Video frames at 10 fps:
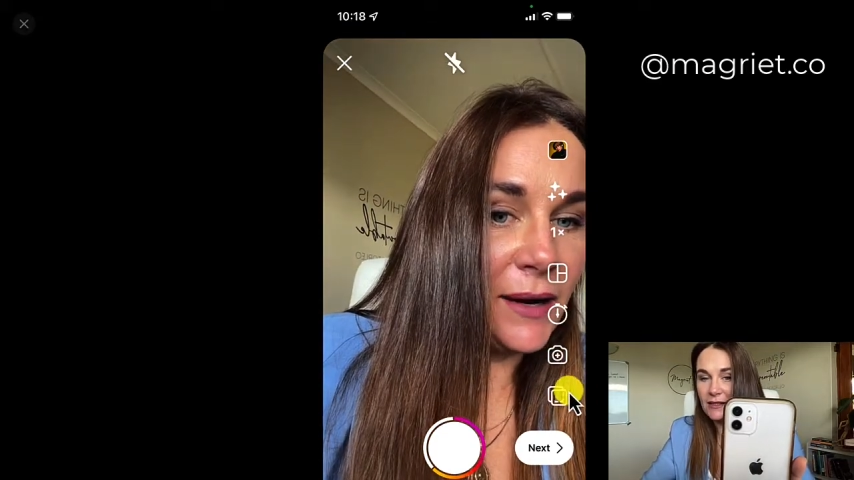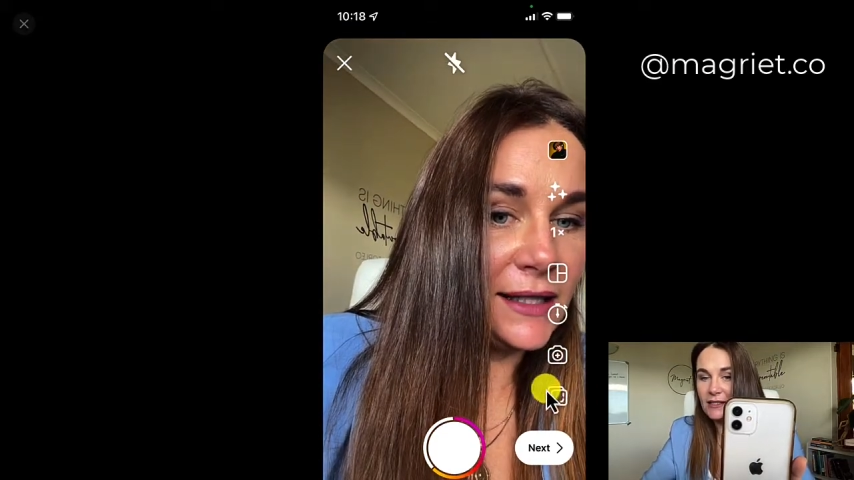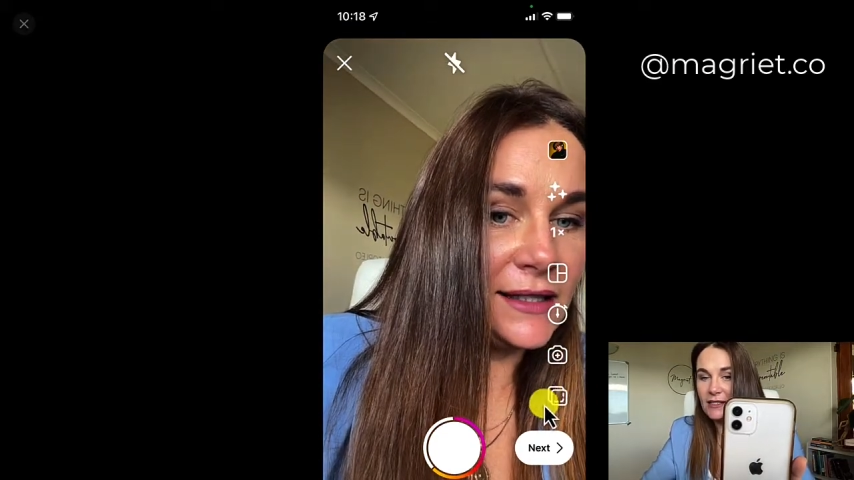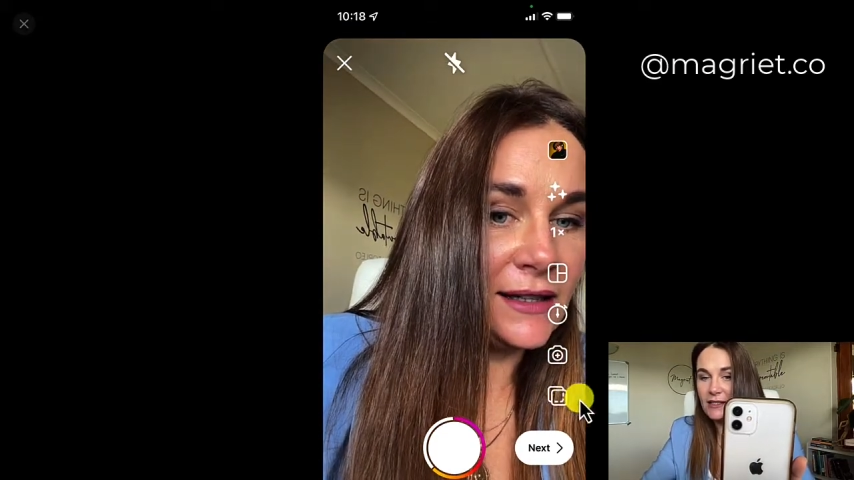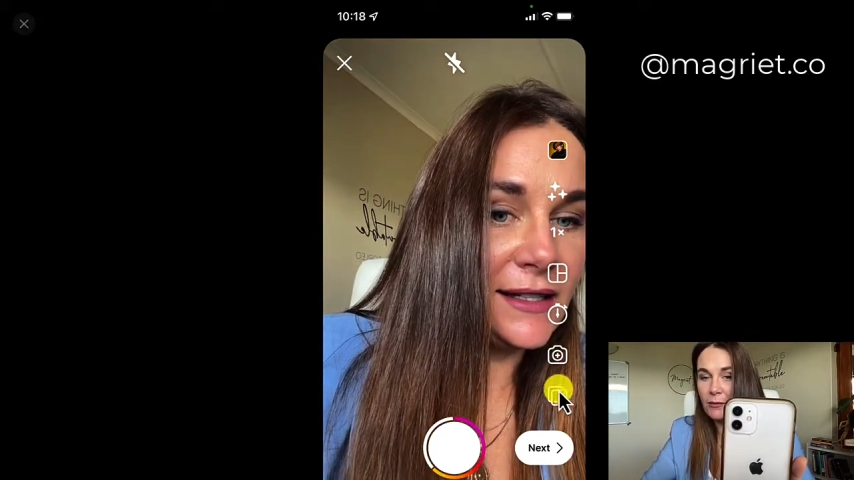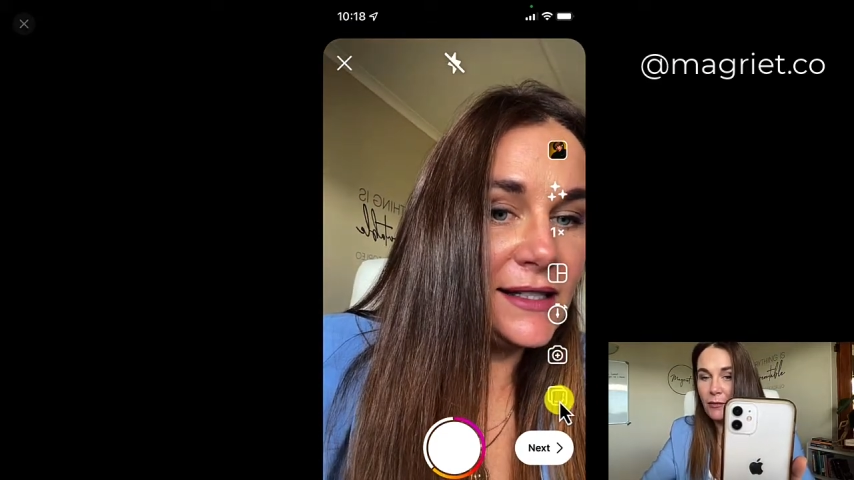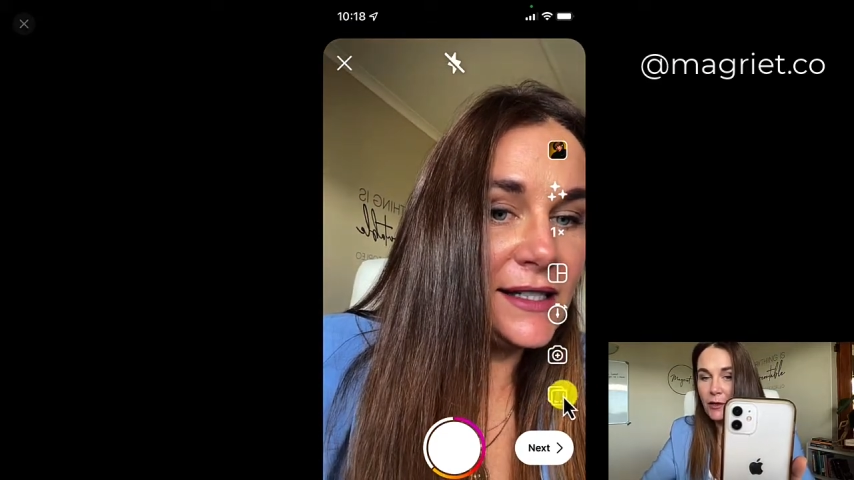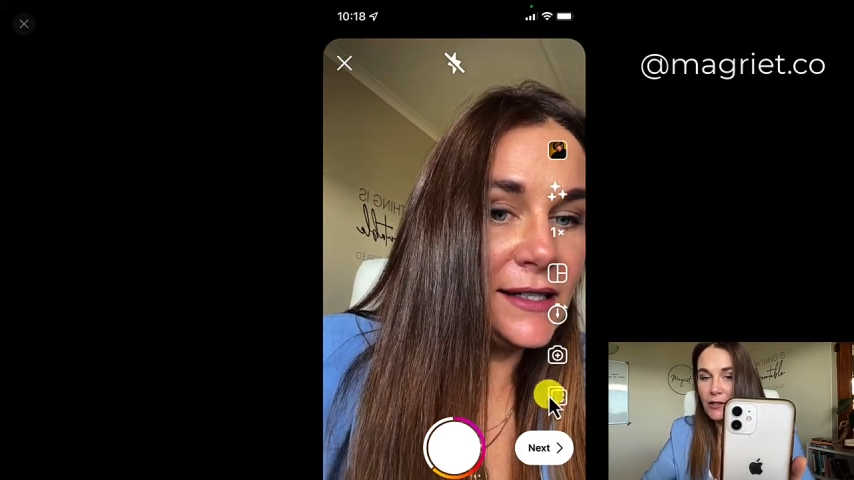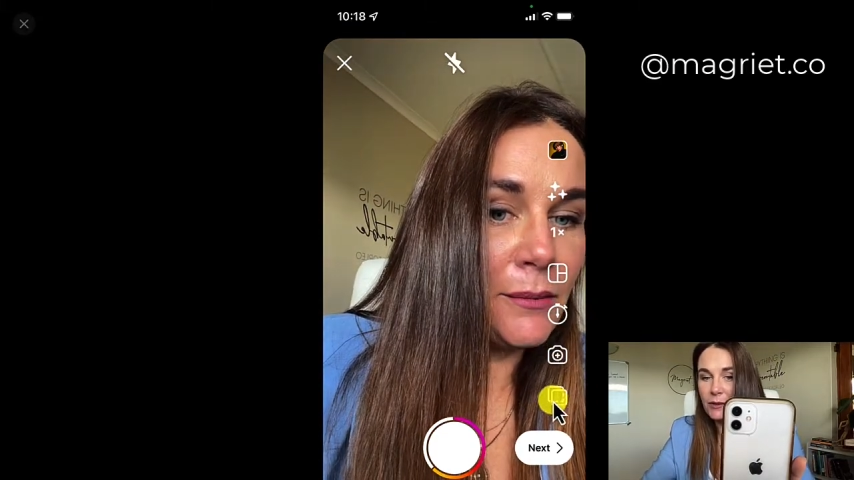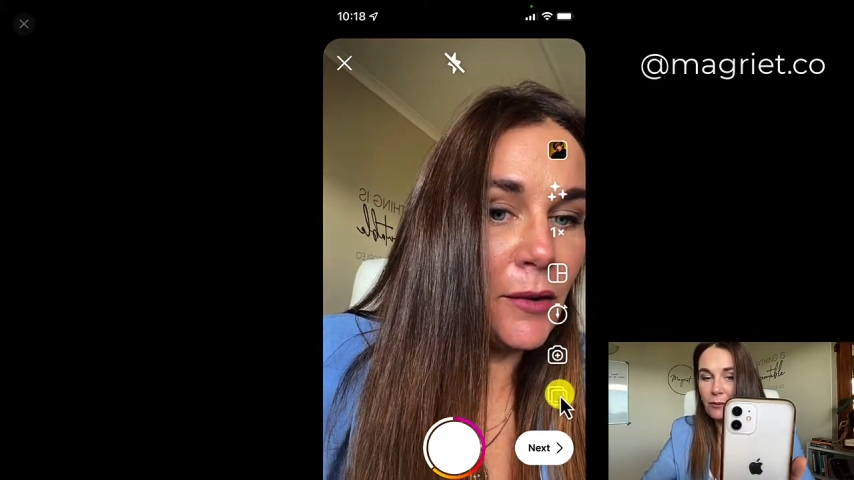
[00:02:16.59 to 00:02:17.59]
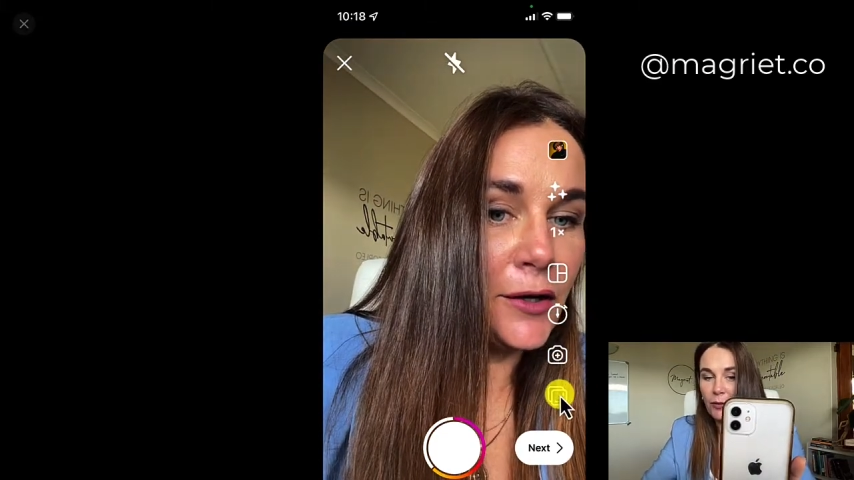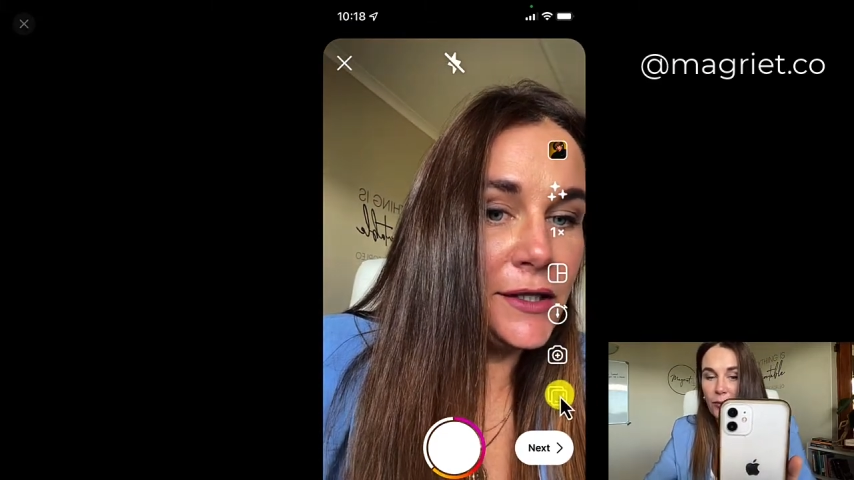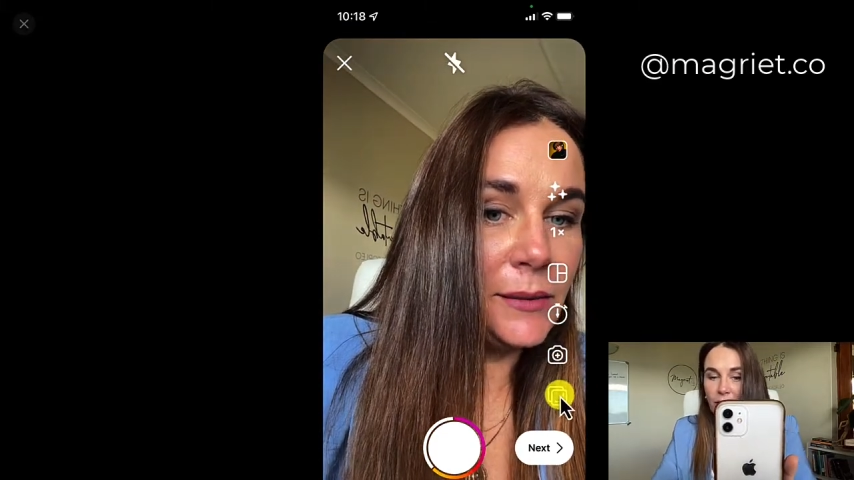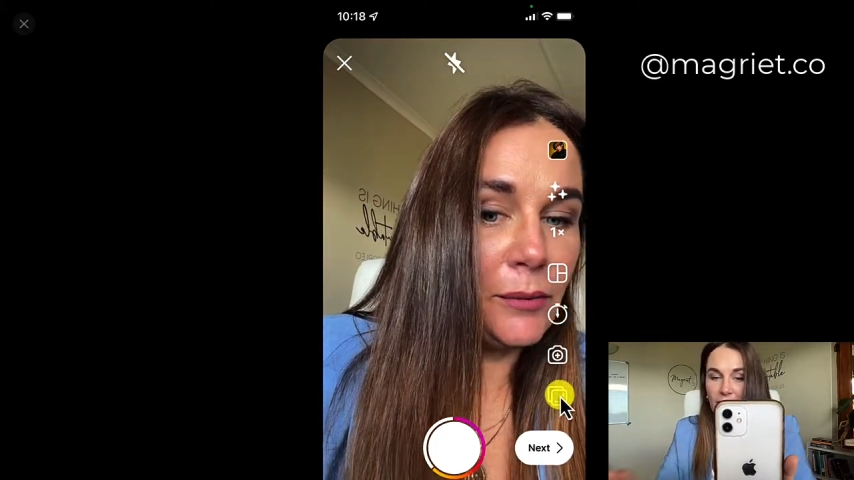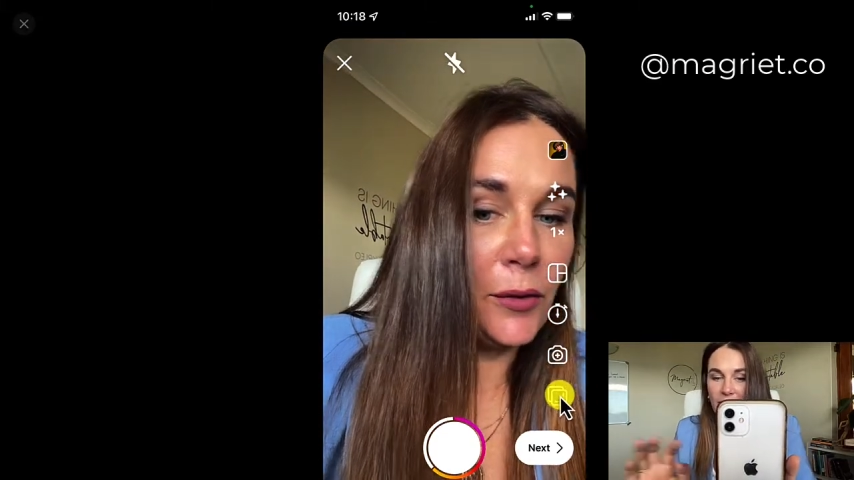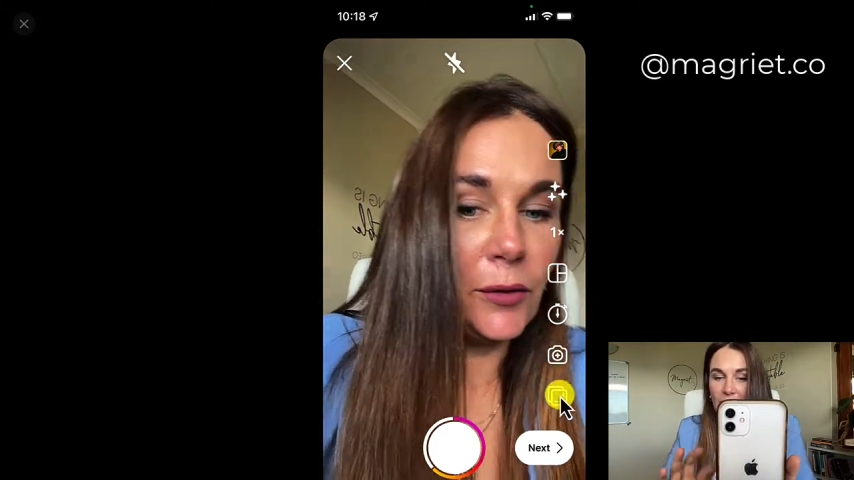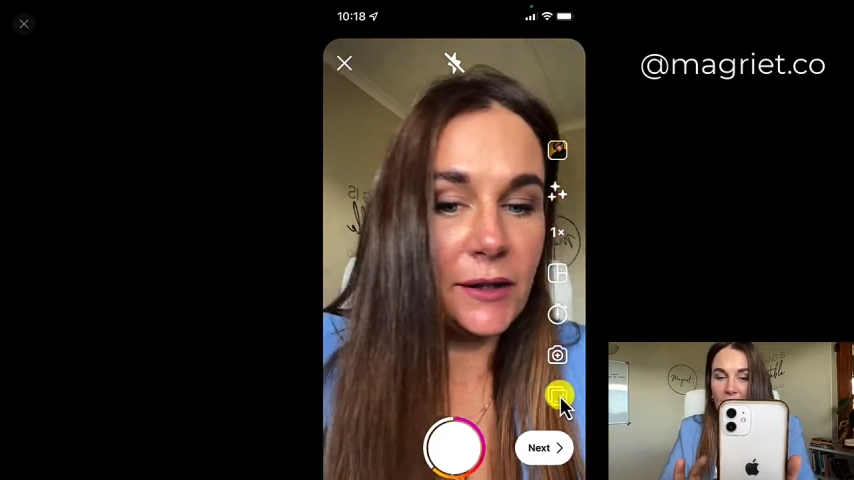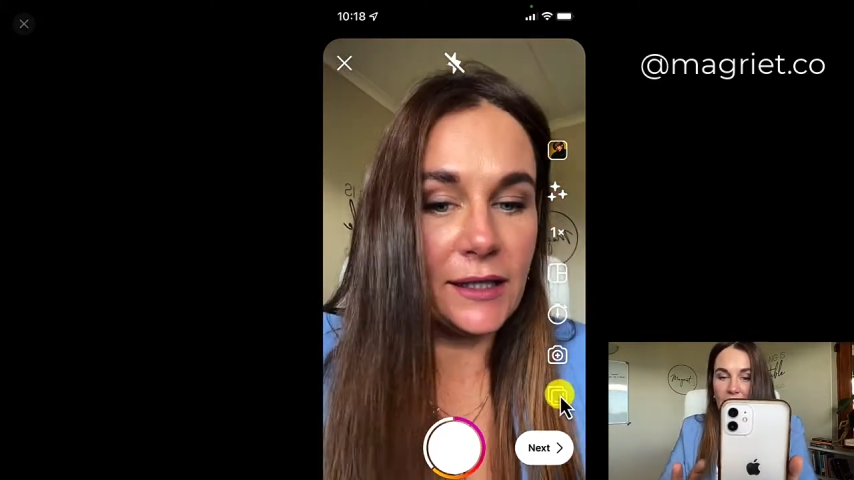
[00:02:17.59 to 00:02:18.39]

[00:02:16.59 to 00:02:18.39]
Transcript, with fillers: This is the most important.